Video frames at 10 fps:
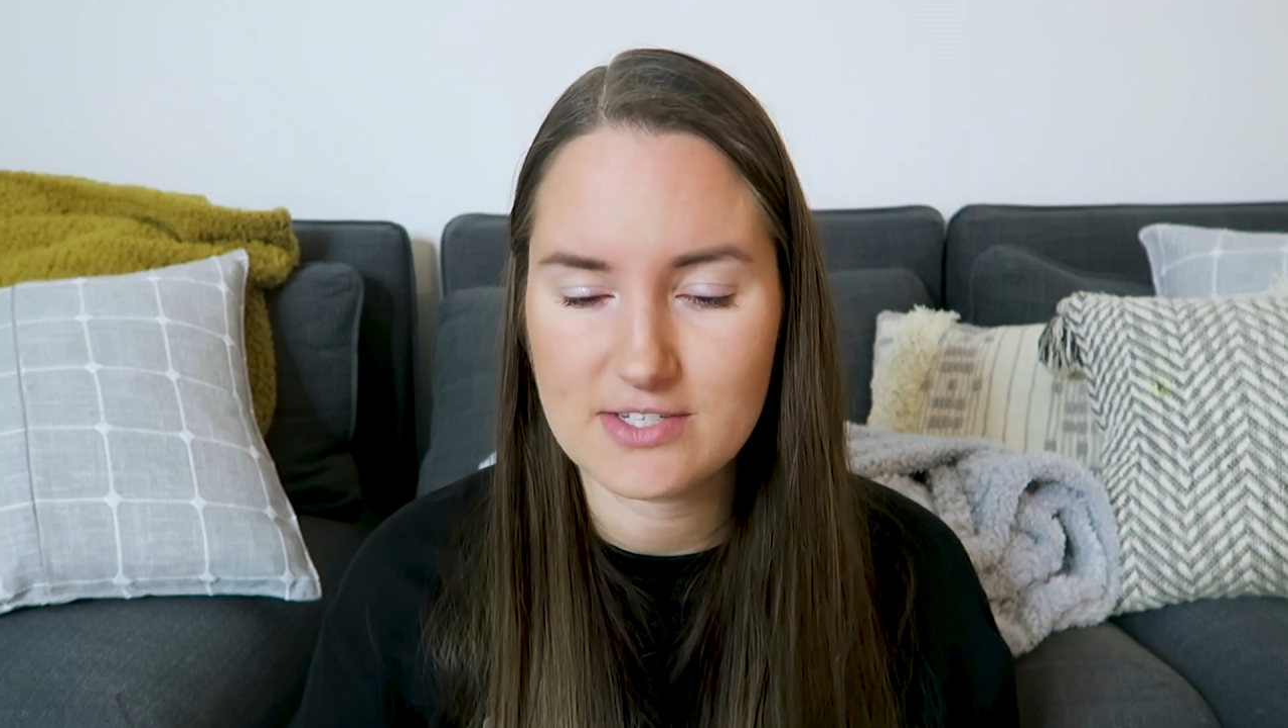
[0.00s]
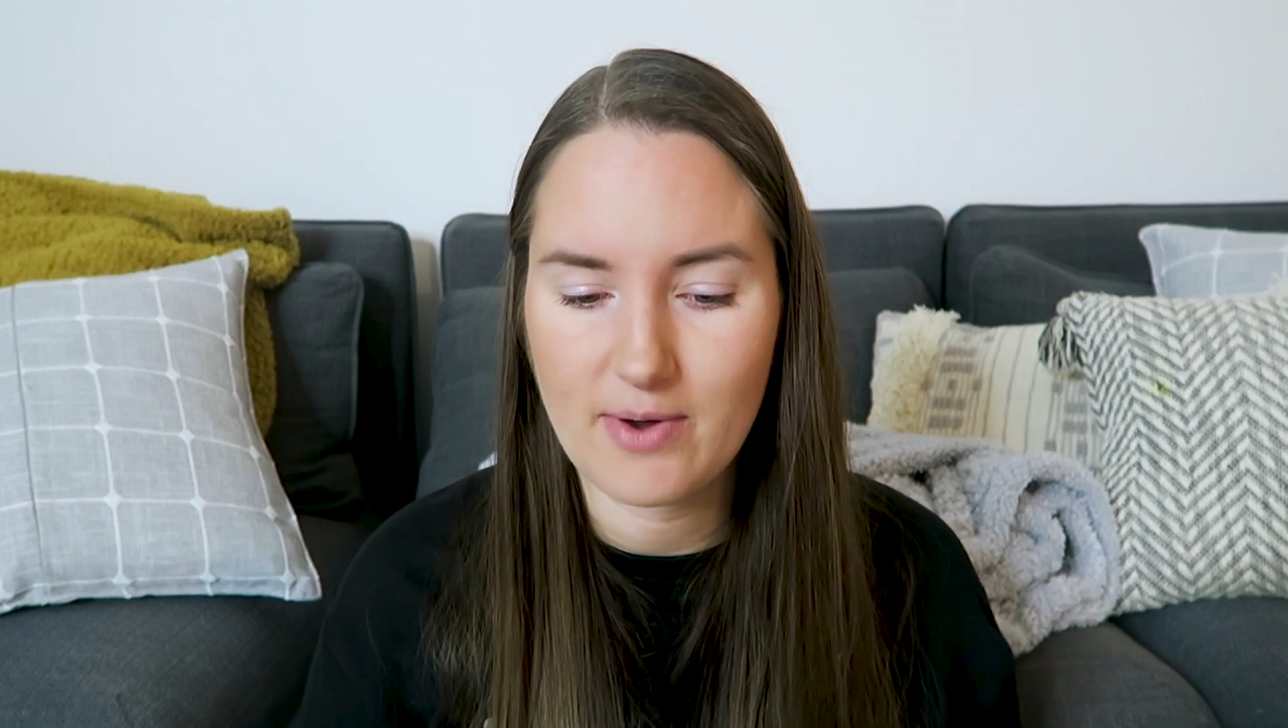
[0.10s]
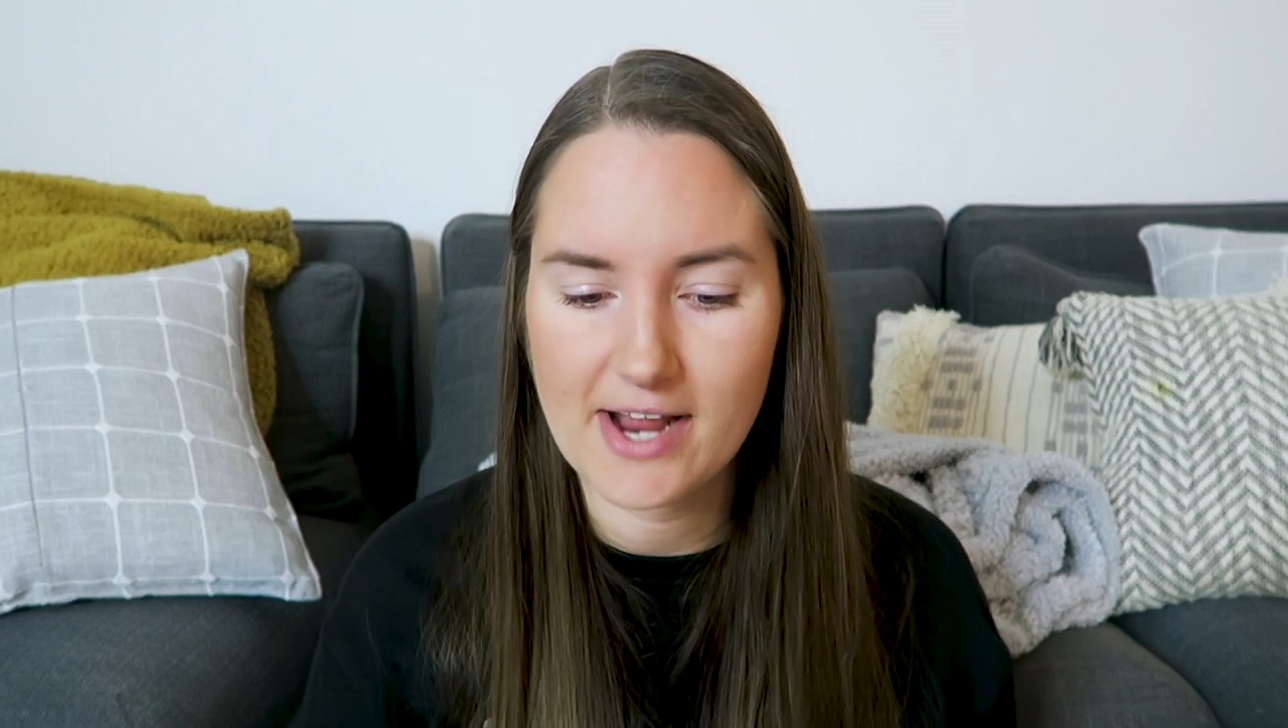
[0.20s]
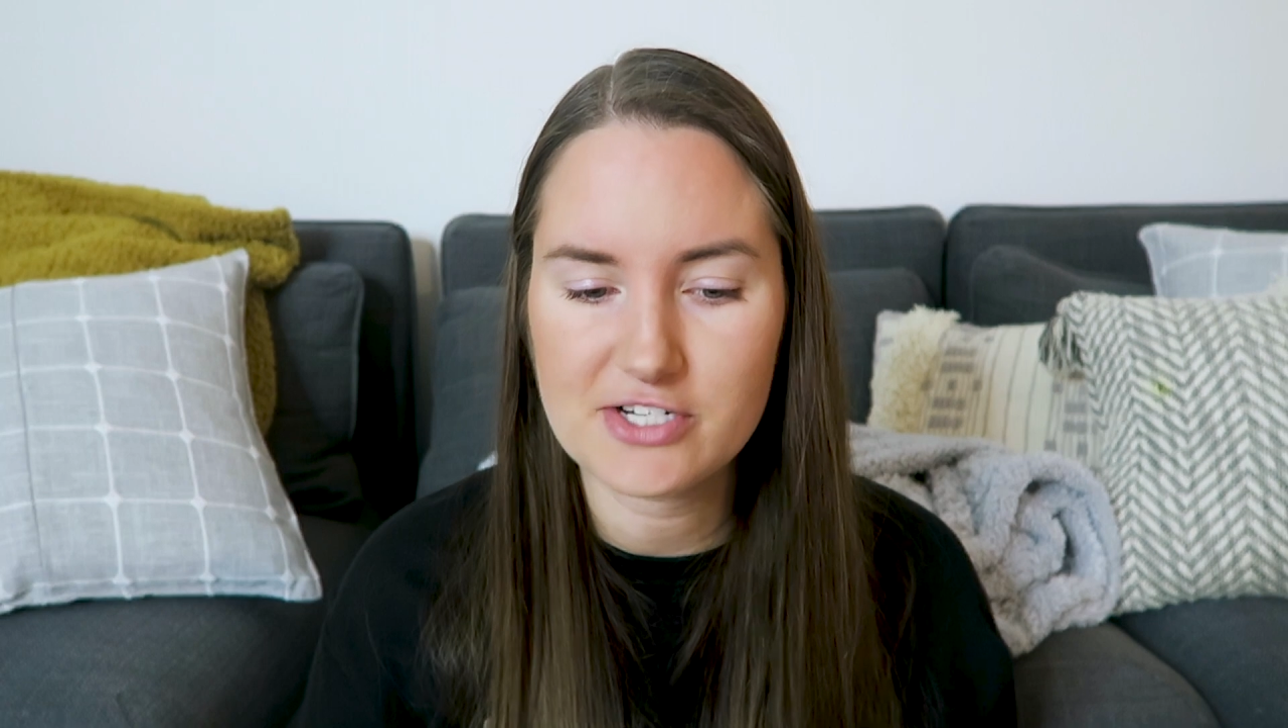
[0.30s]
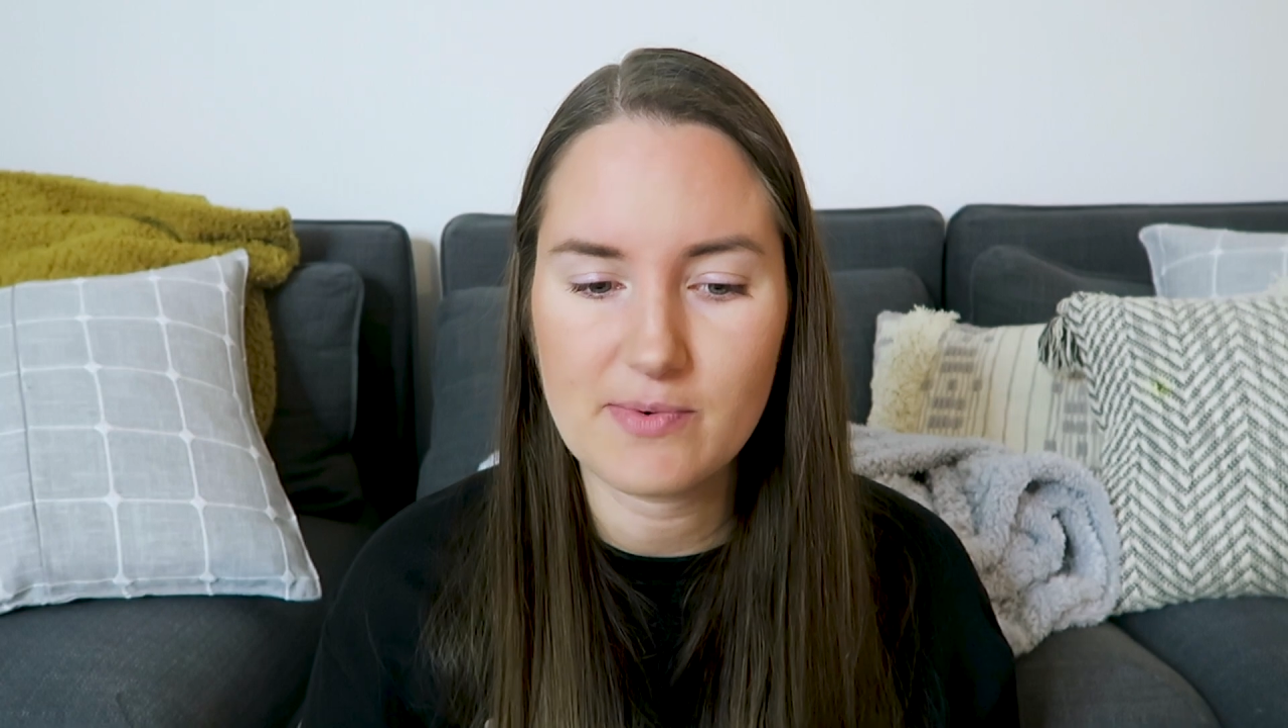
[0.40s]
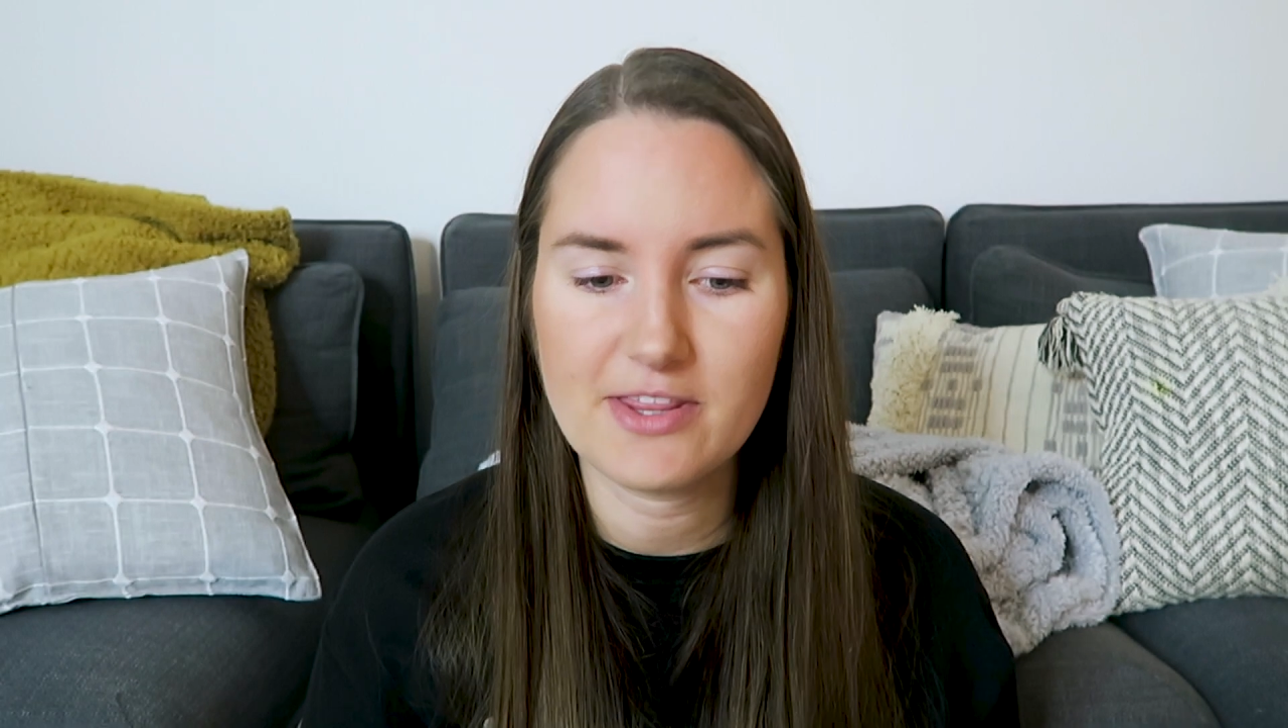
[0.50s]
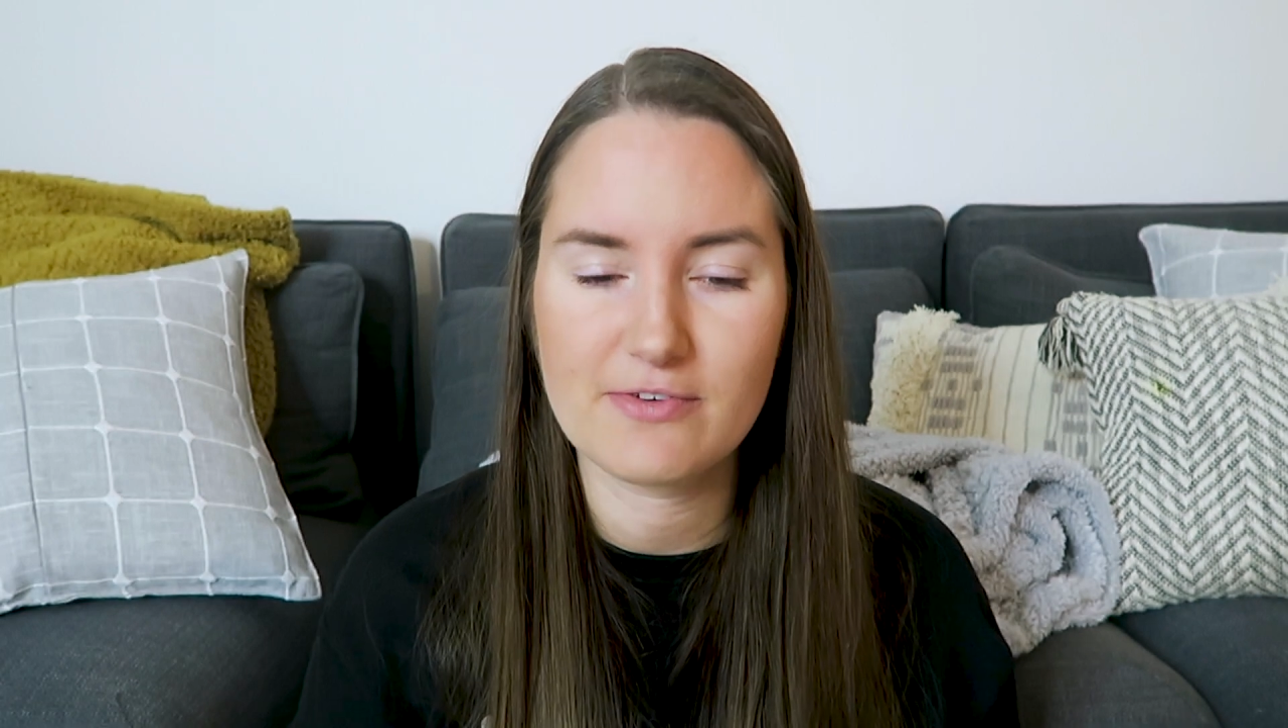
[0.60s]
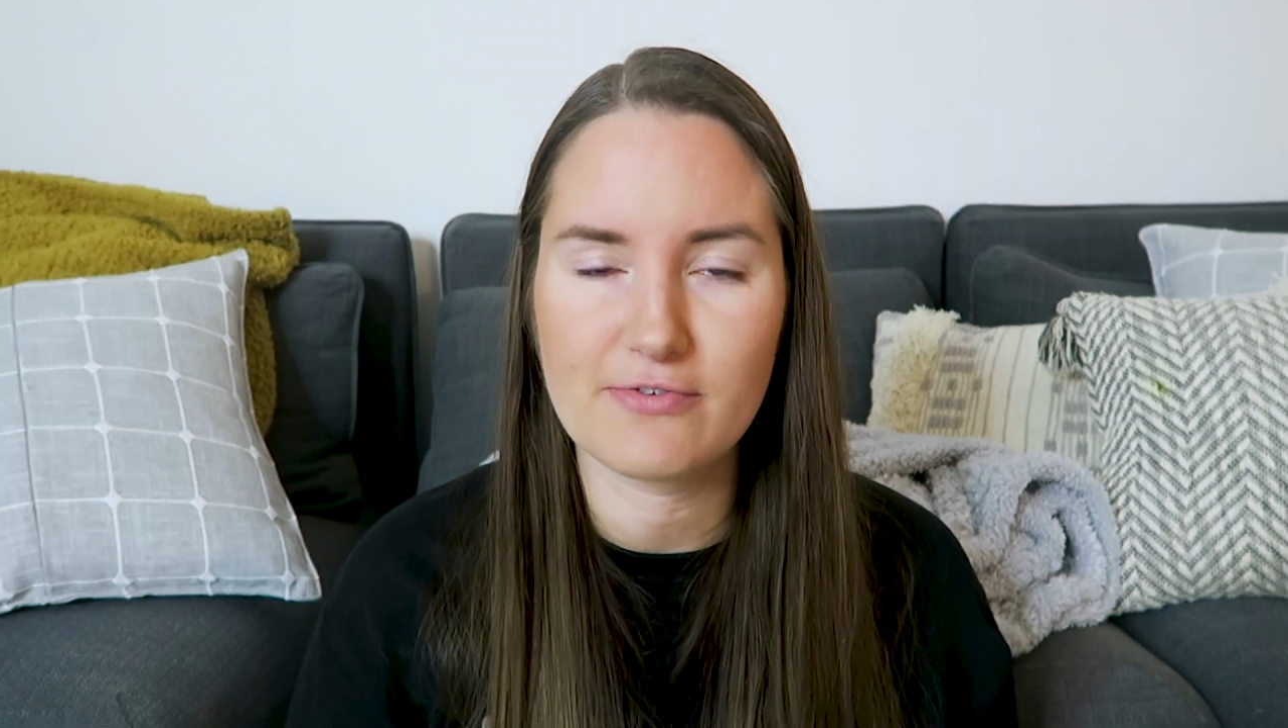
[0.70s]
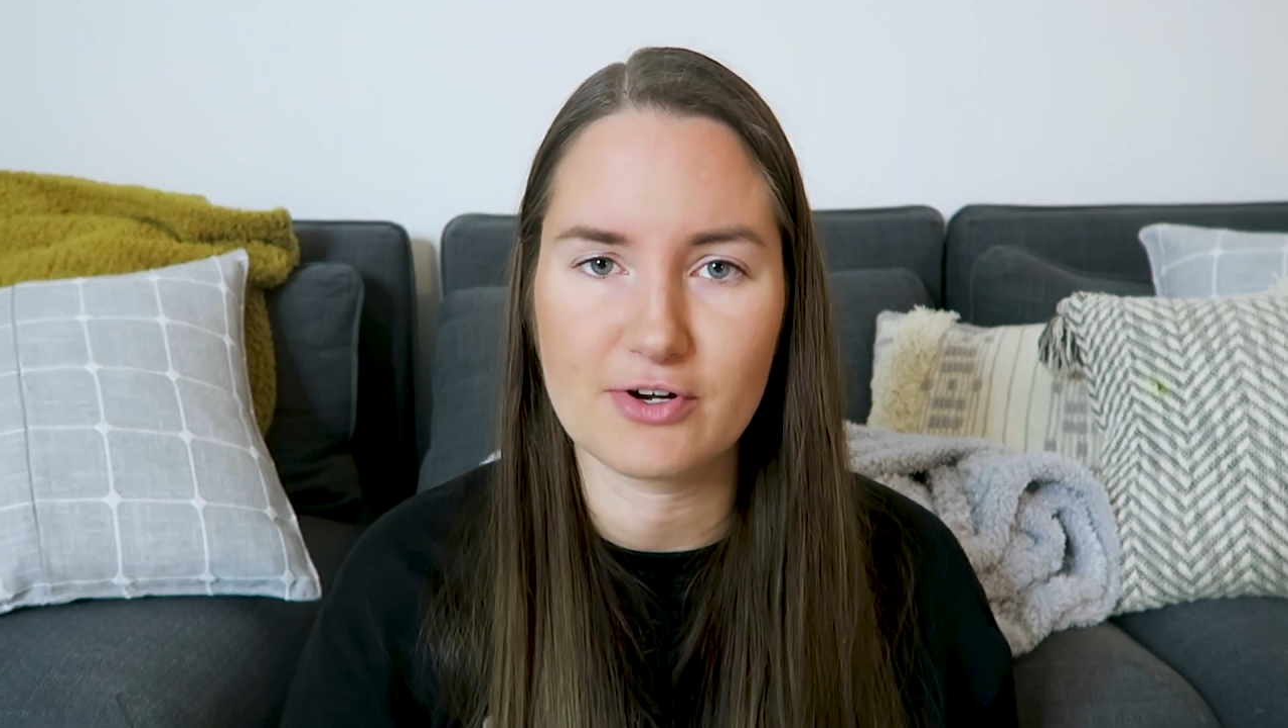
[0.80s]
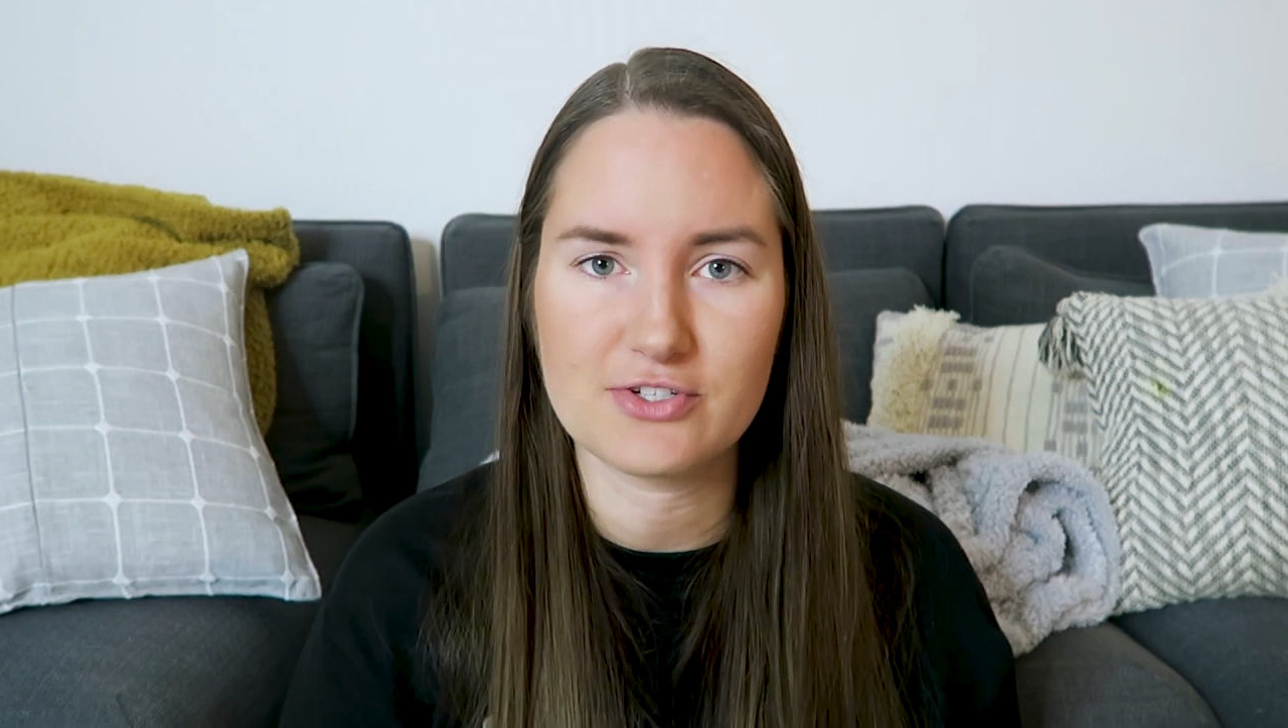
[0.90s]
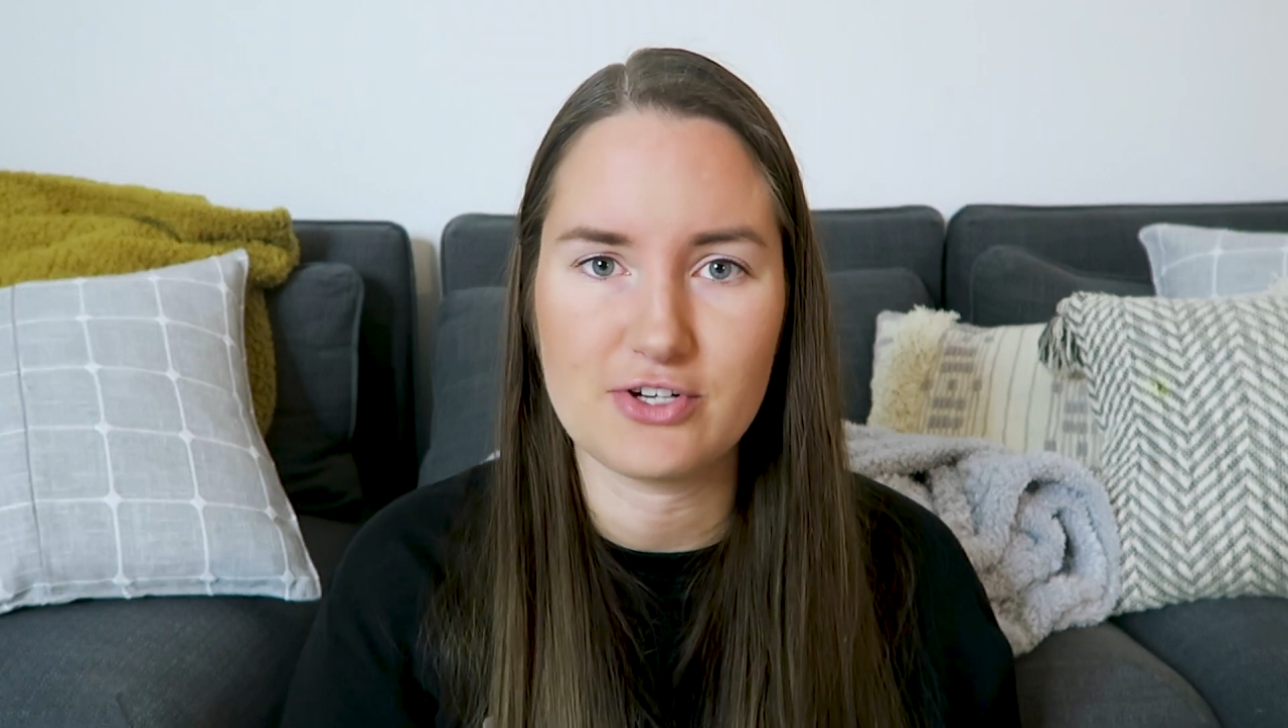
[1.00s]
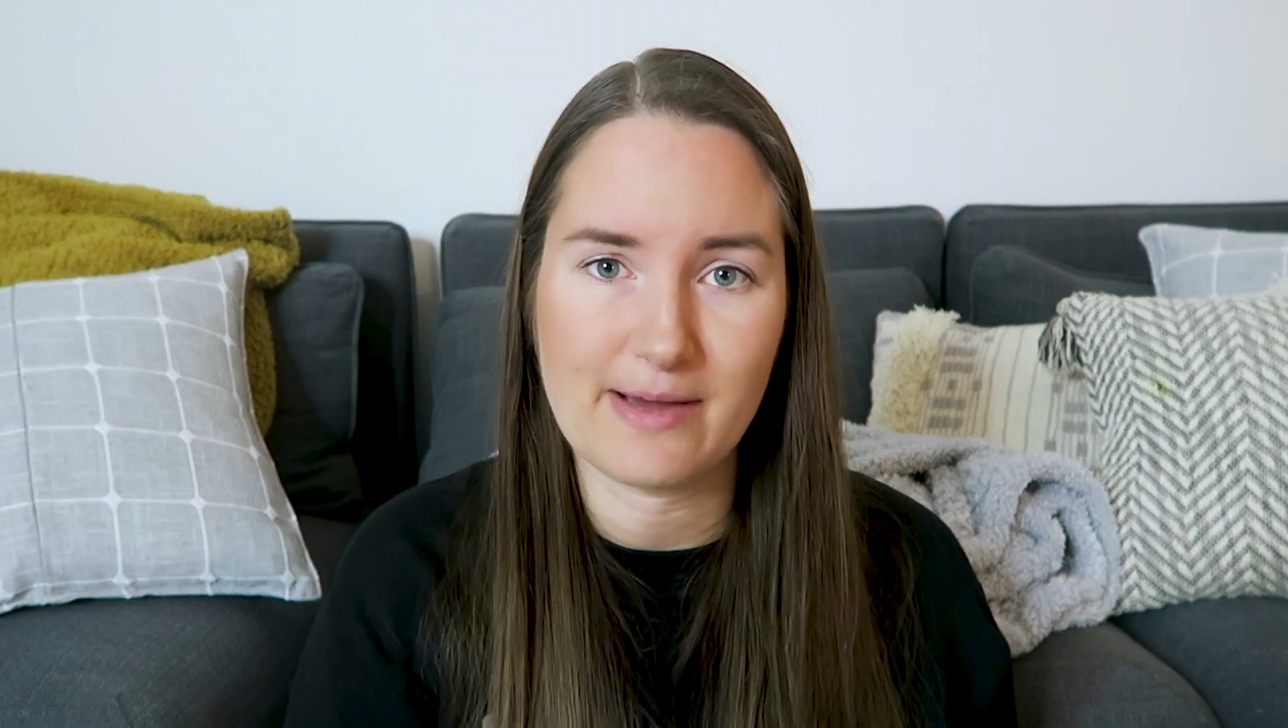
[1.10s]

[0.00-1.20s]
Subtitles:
So I actually read the first